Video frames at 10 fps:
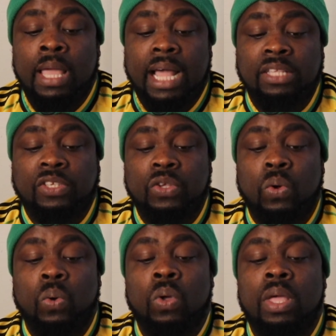And
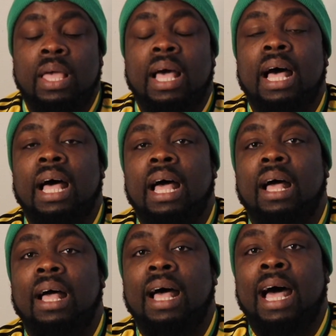so
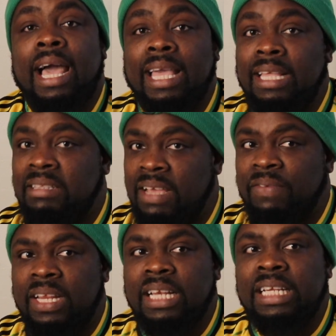I
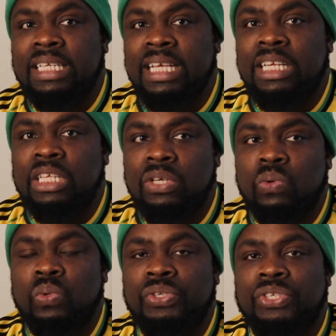definitely did
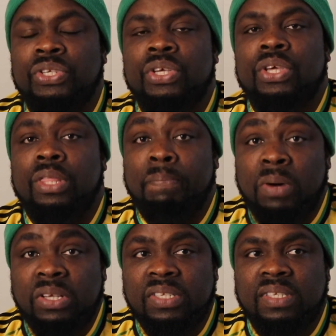use the
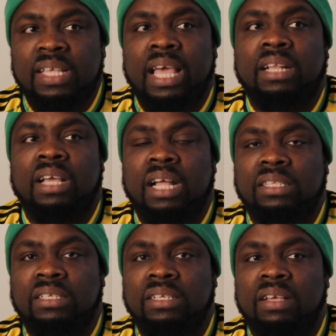bus and got
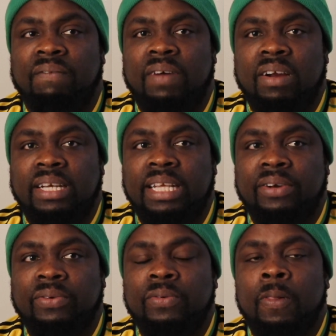to
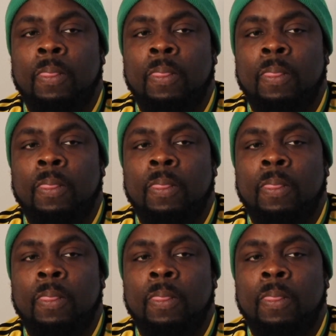Varadero,